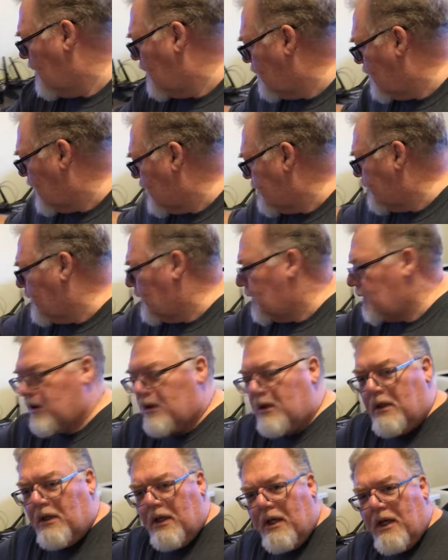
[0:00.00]
where did I put it?
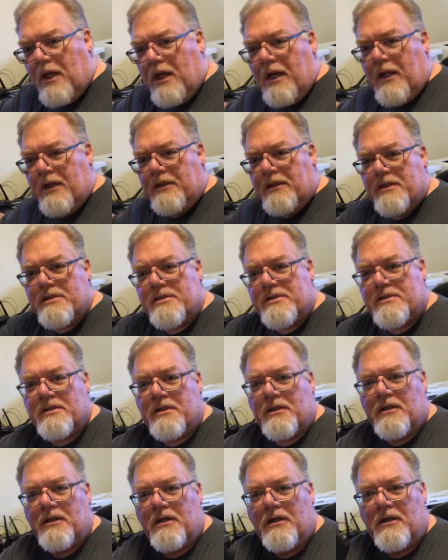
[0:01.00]
And
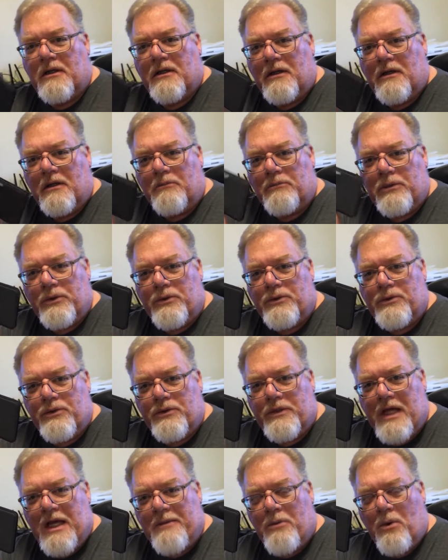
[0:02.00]
this
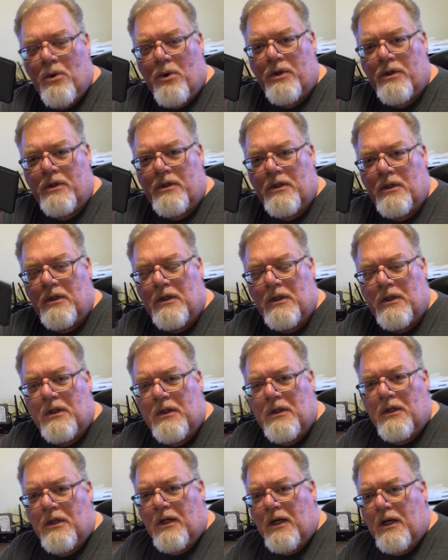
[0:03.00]
Bluetooth keyboard,
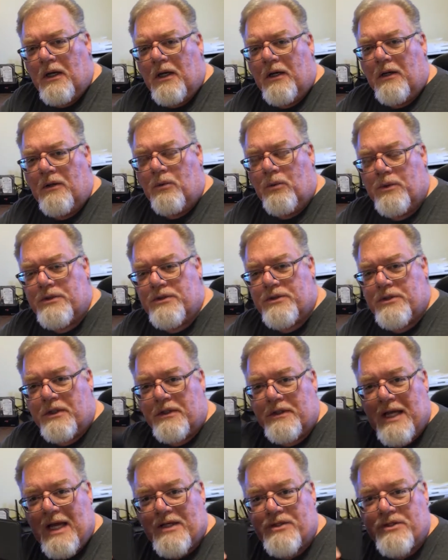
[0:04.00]
which
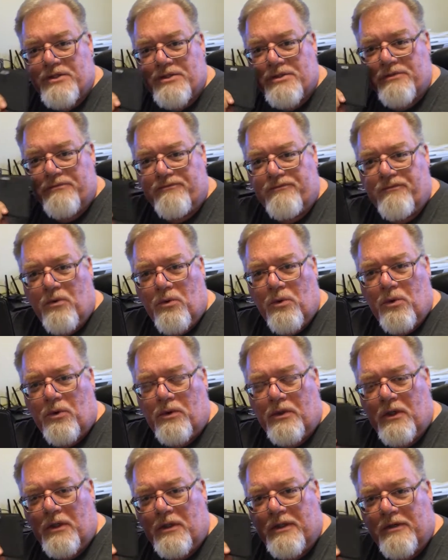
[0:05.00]
attaches to
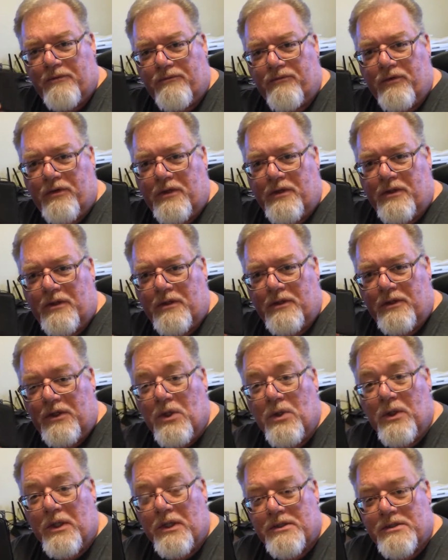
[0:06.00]
4 different
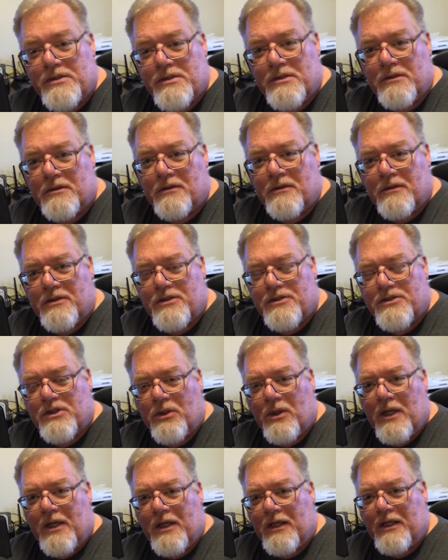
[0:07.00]
units.
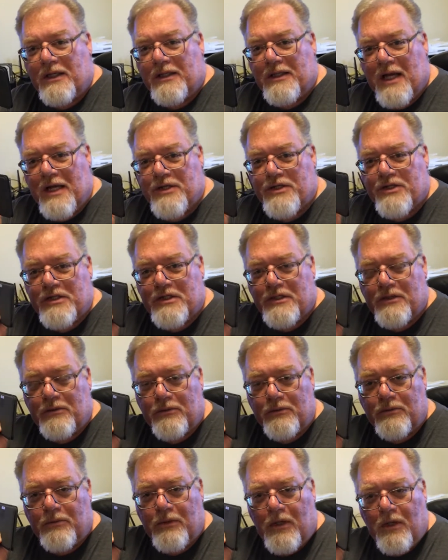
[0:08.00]
So I can attach it
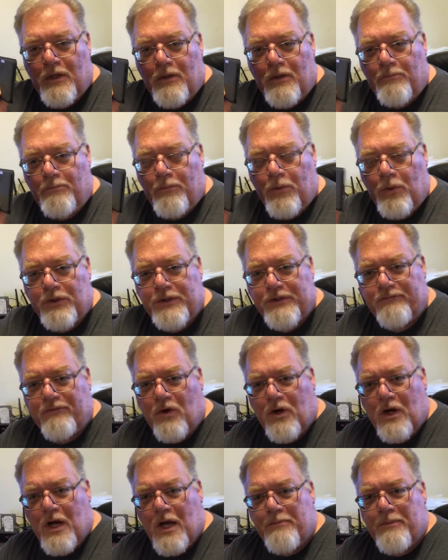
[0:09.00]
to both of
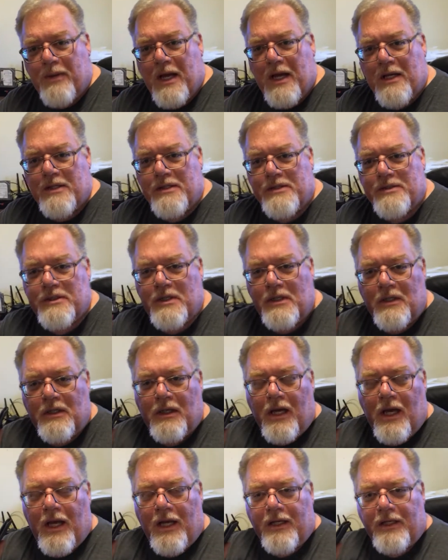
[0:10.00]
our iPads,
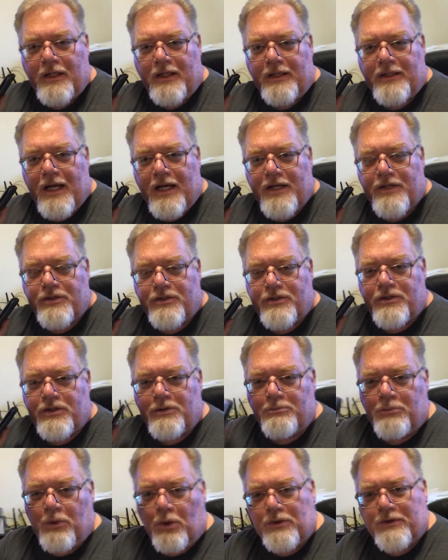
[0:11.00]
I can attach it
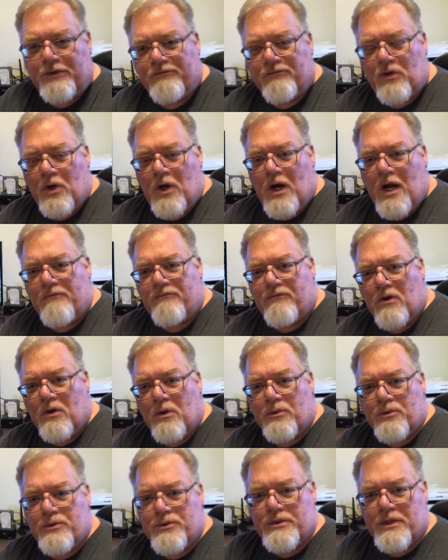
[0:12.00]
to both of our
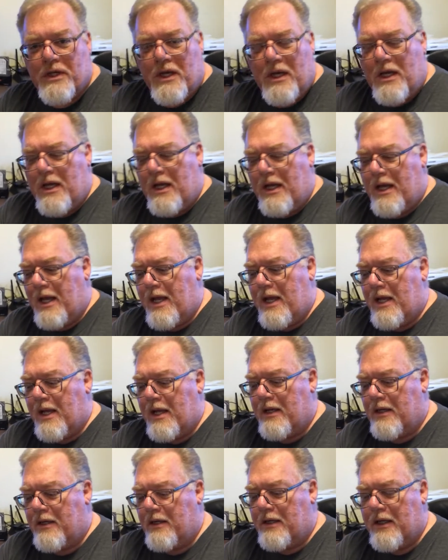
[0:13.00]
iPhones,
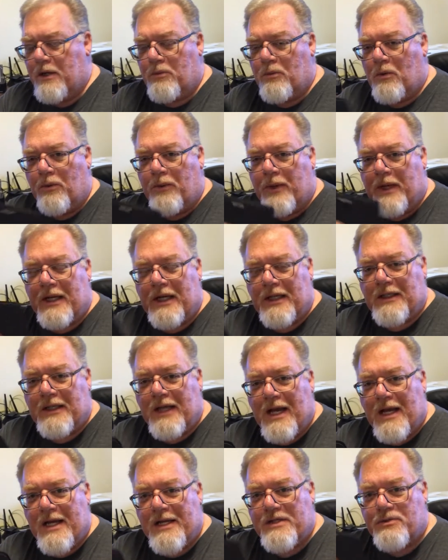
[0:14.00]
and it will
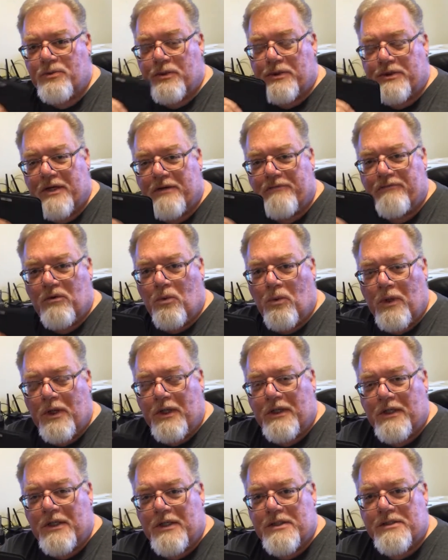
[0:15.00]
recognize whichever
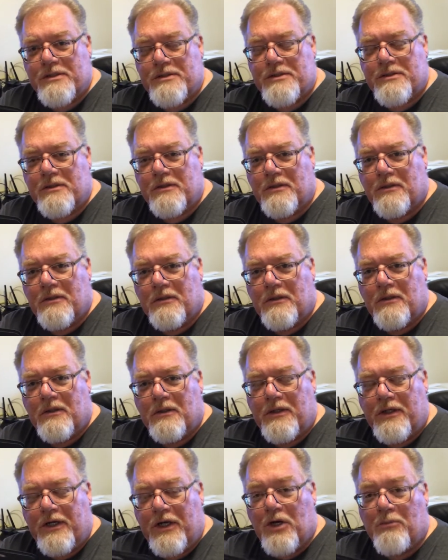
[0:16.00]
one is
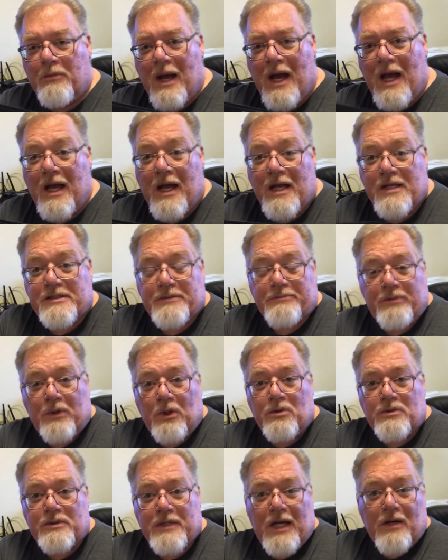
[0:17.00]
nearby, I
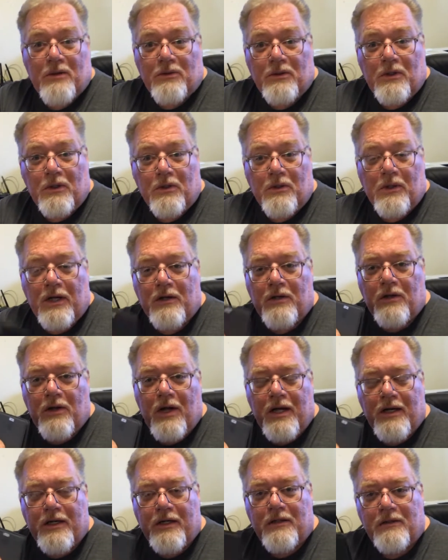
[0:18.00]
suppose. I don't know. I don't know
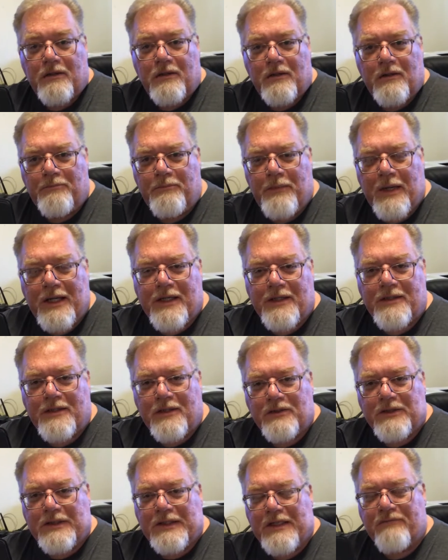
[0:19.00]
how to make it
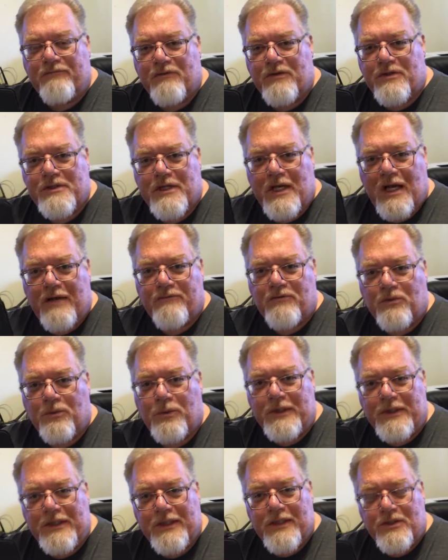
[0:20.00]
tell the difference. I have to
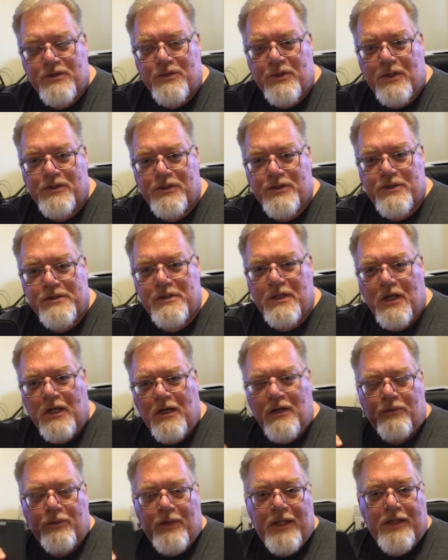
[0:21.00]
read the instructions.
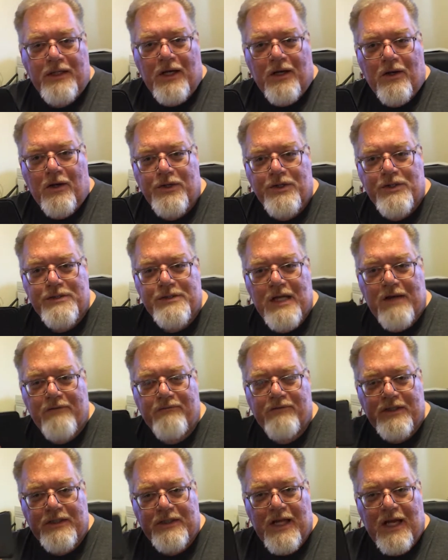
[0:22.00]
Right now I just
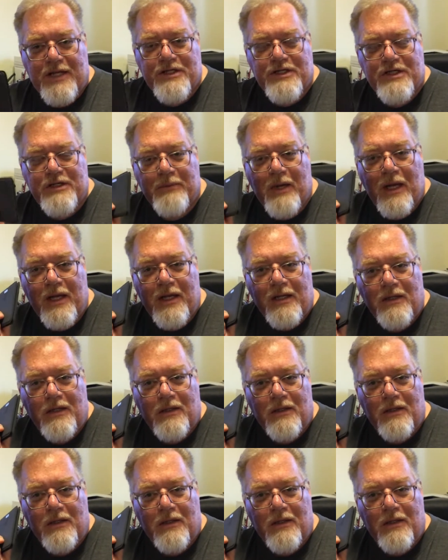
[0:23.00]
have it attached to my